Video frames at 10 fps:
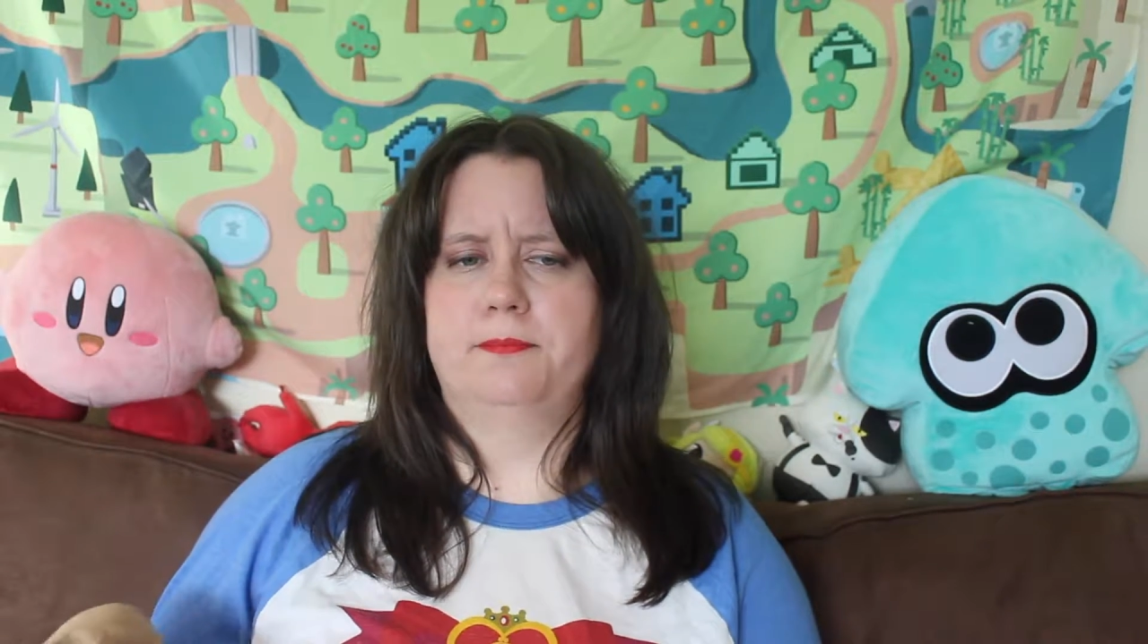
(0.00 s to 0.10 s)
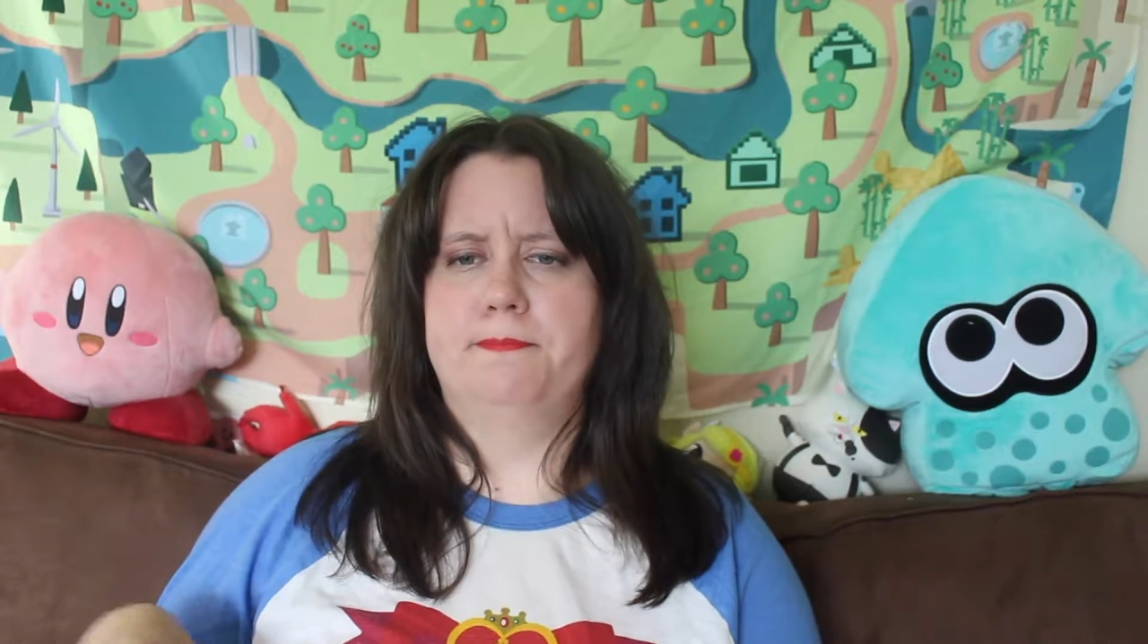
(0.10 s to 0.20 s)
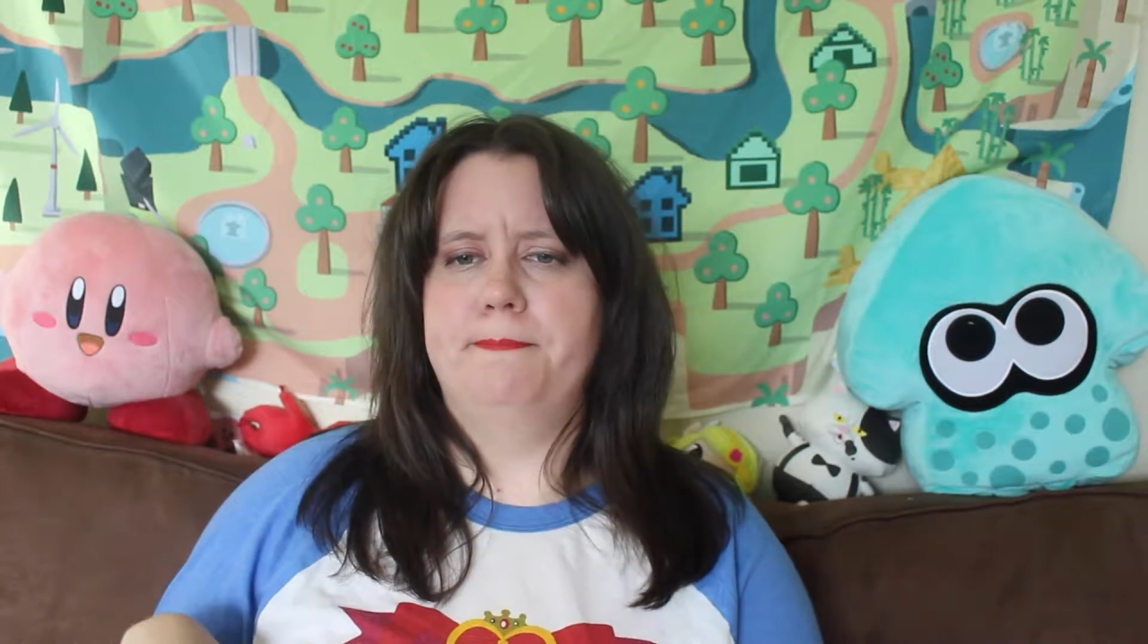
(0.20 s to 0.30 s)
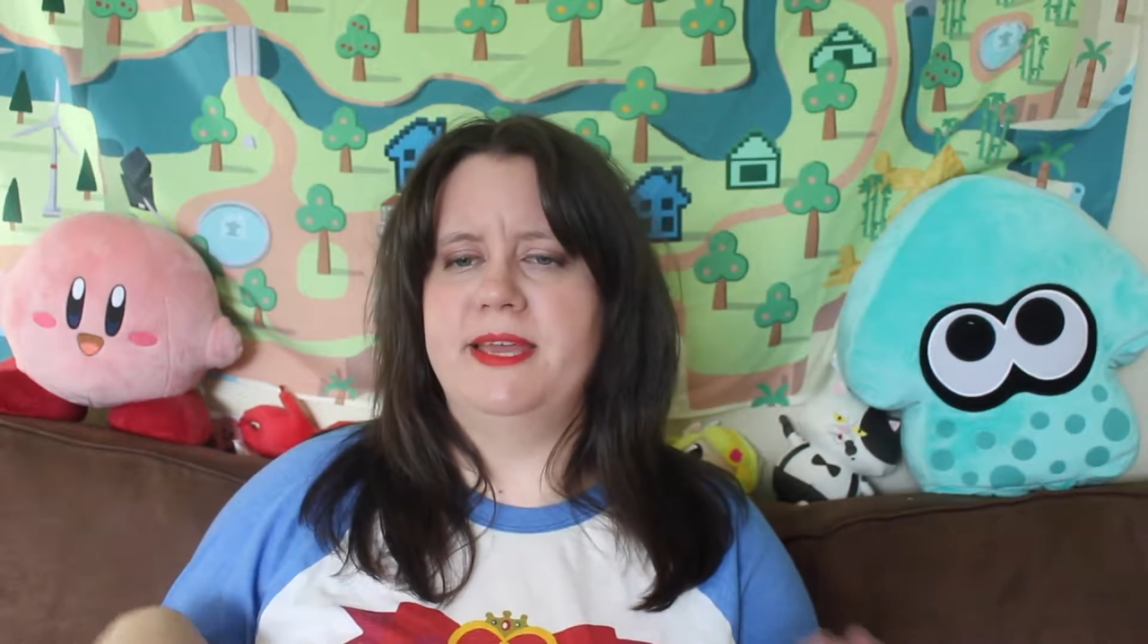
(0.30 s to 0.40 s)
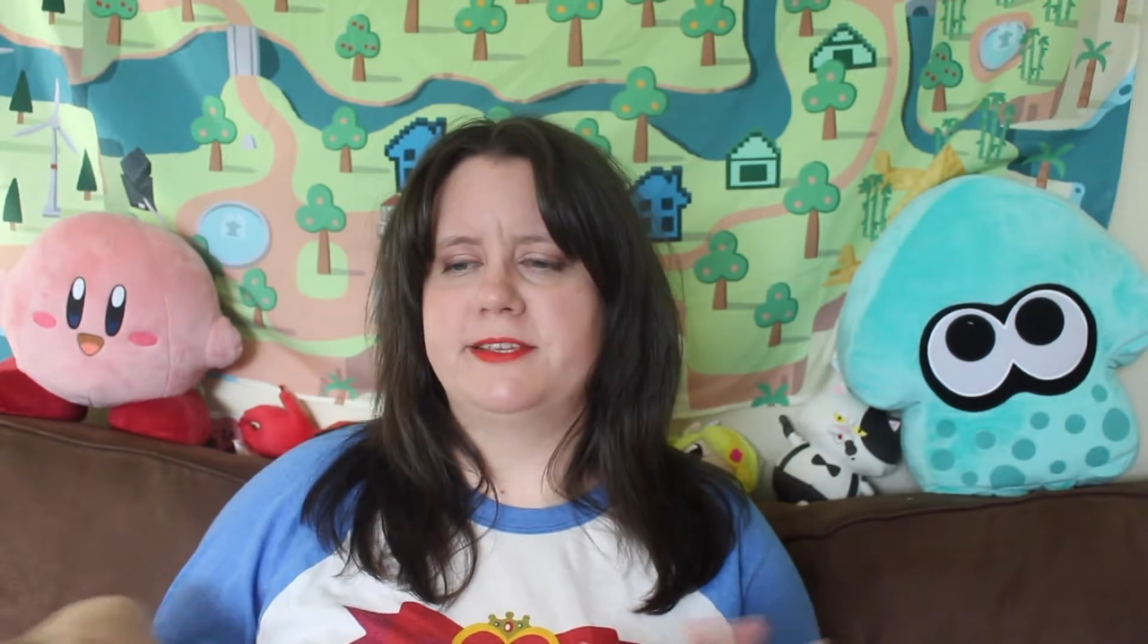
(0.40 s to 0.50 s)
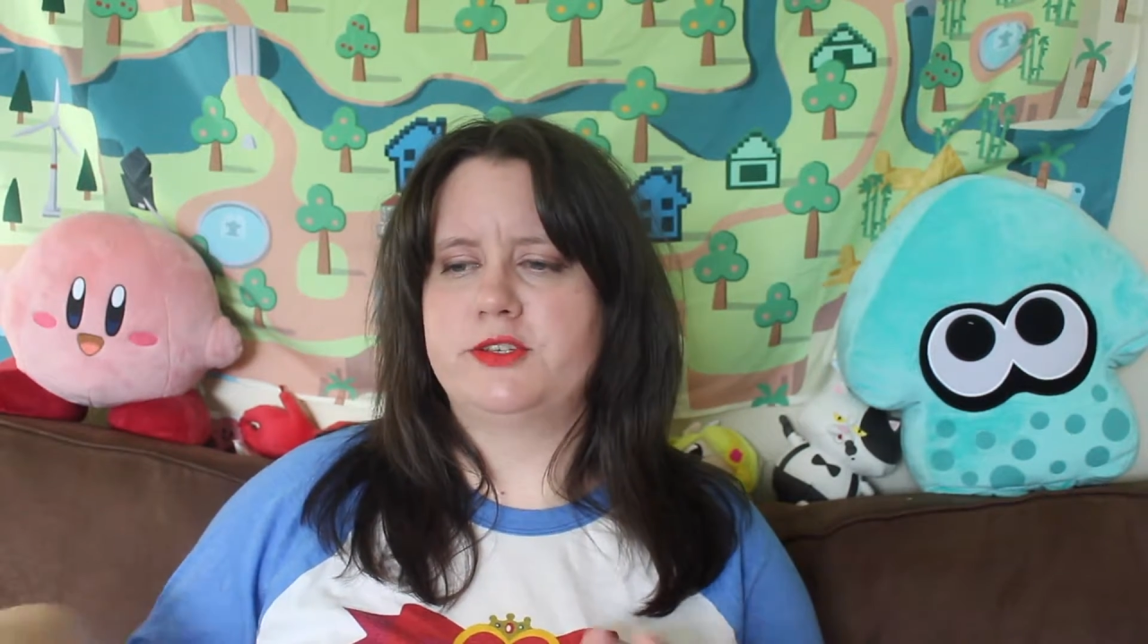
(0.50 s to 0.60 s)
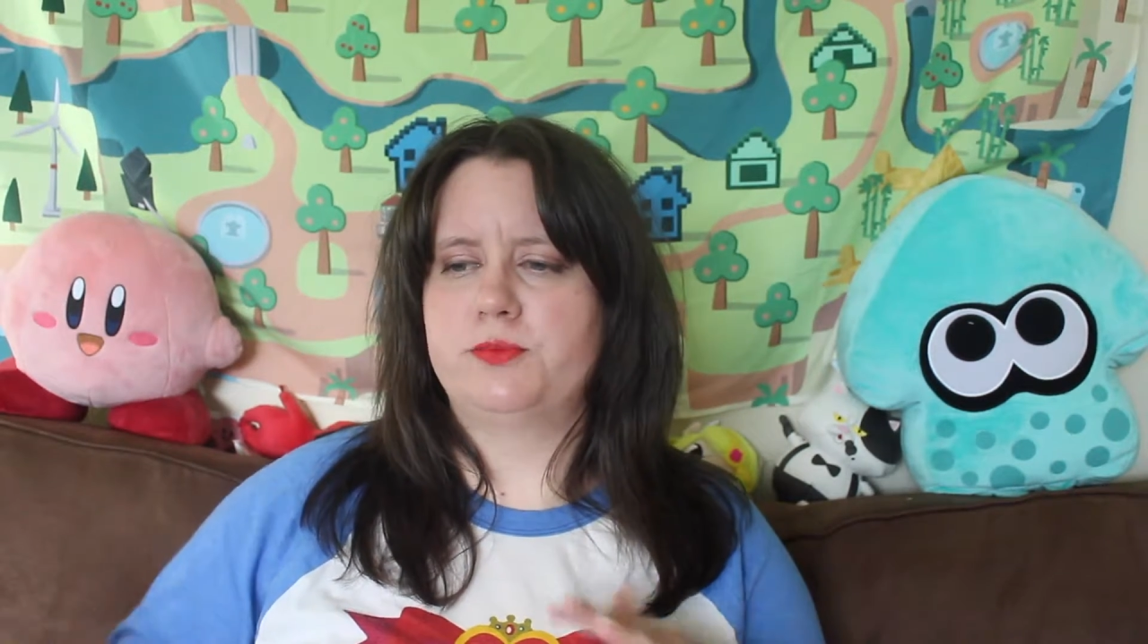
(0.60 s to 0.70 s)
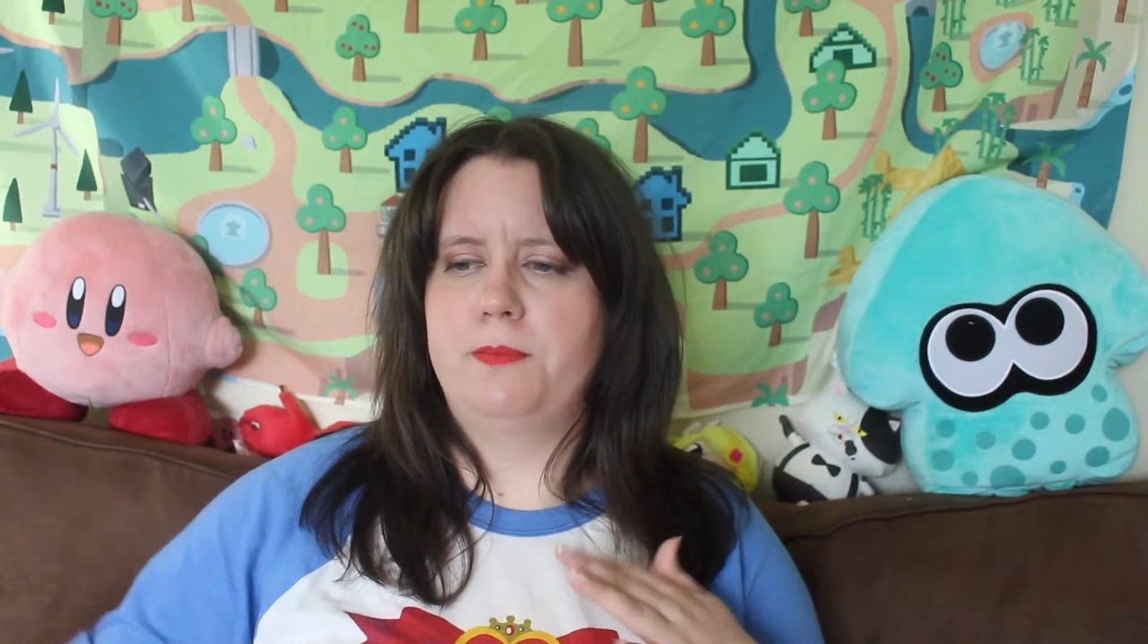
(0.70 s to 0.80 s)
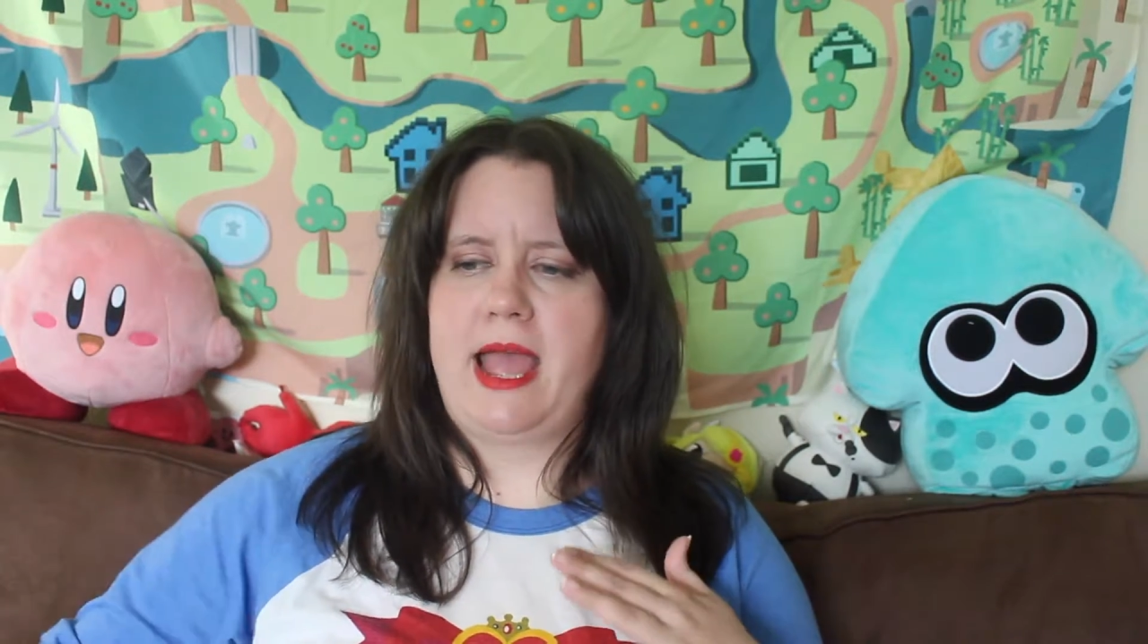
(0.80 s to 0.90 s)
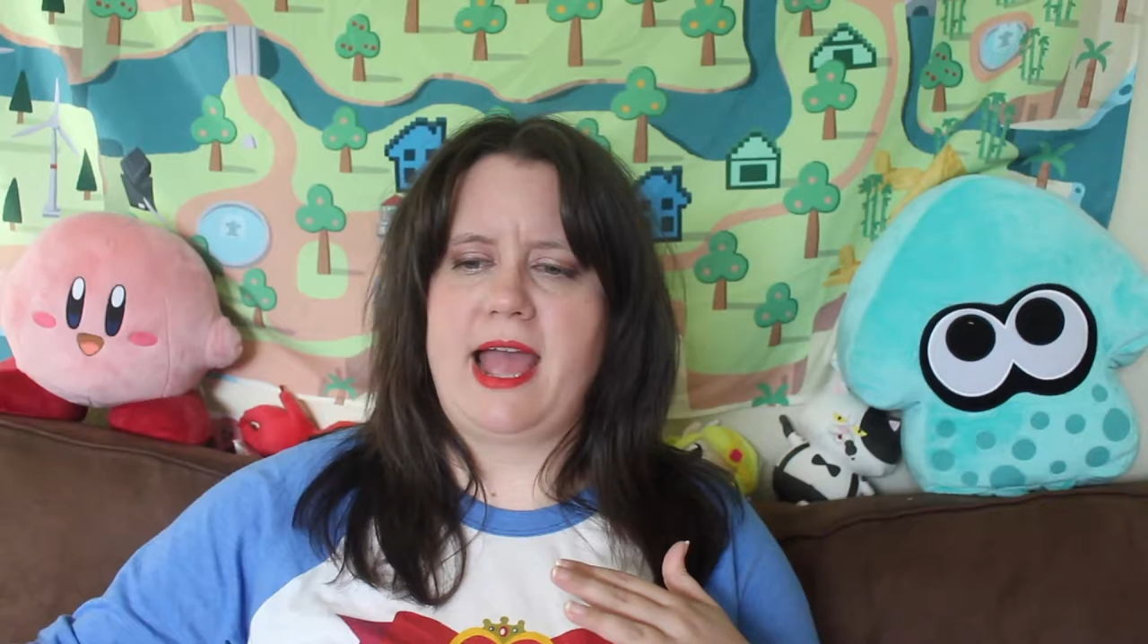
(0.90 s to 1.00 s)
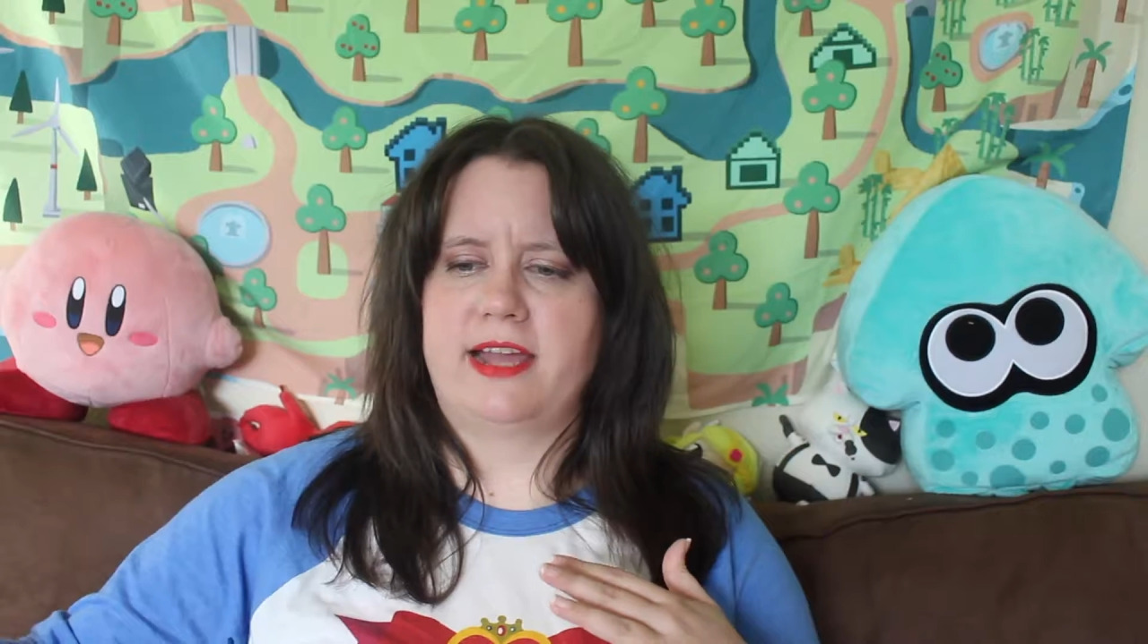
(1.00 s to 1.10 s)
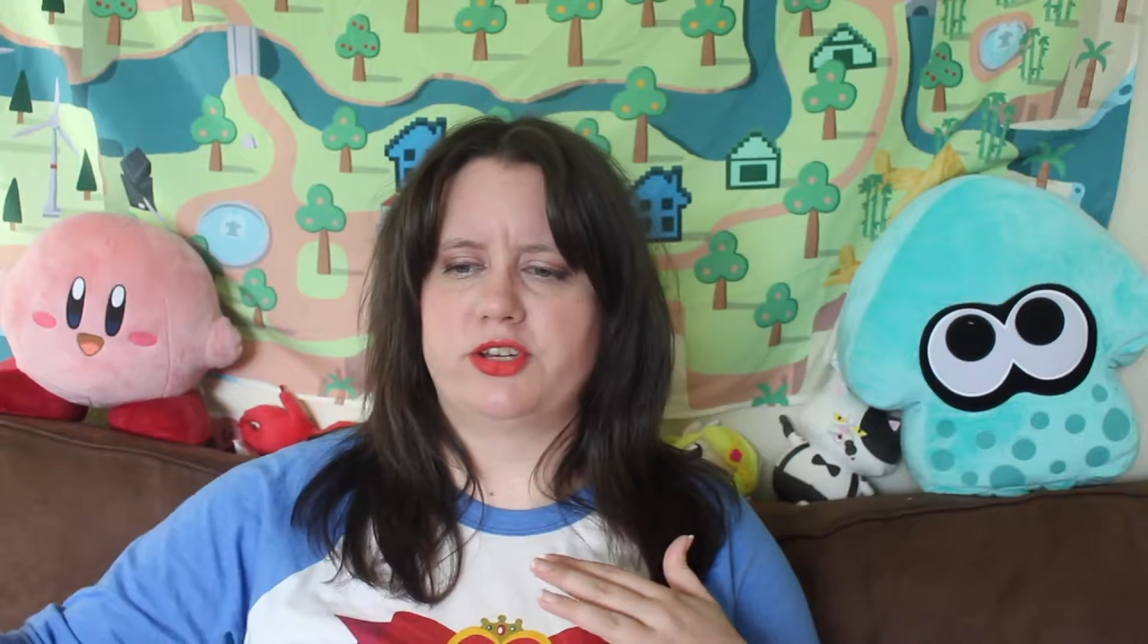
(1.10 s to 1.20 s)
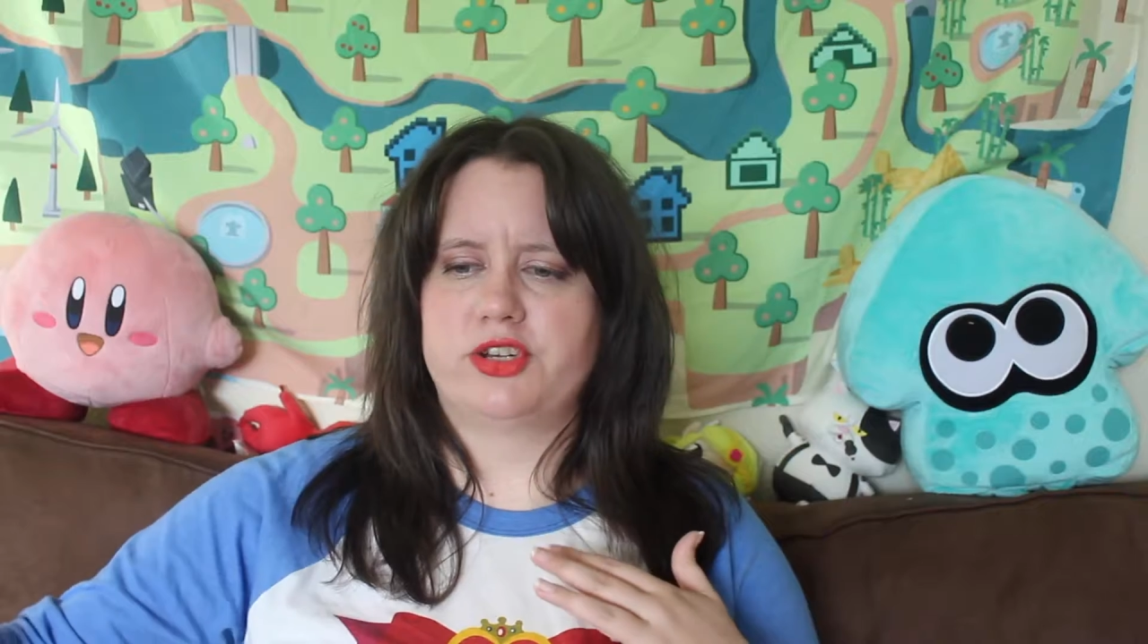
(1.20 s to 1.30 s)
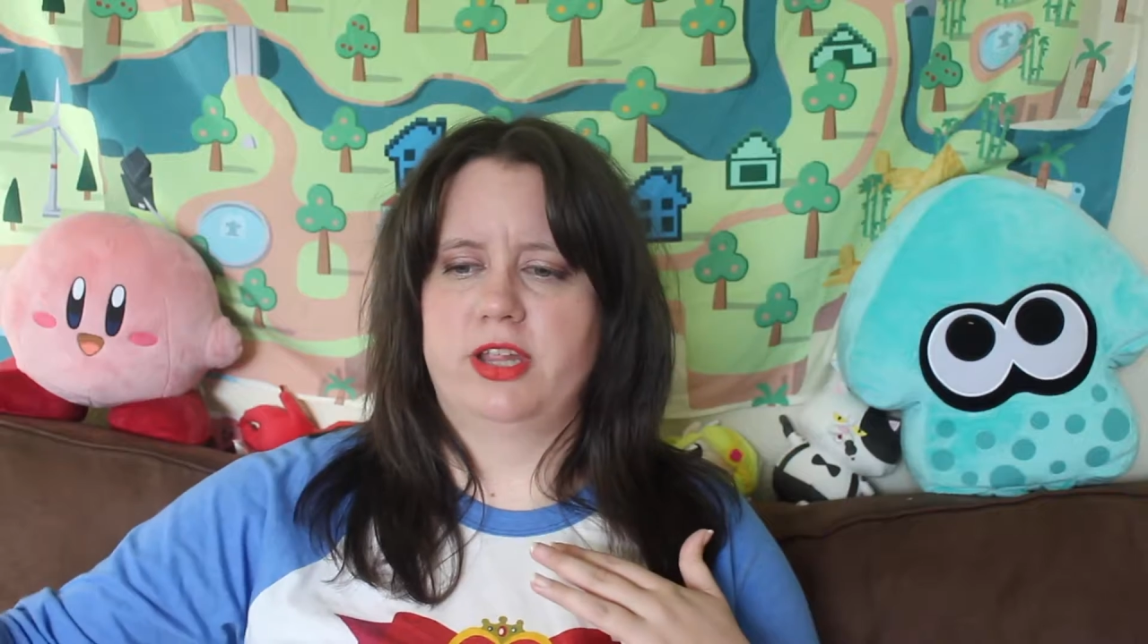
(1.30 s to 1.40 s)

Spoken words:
mishmash,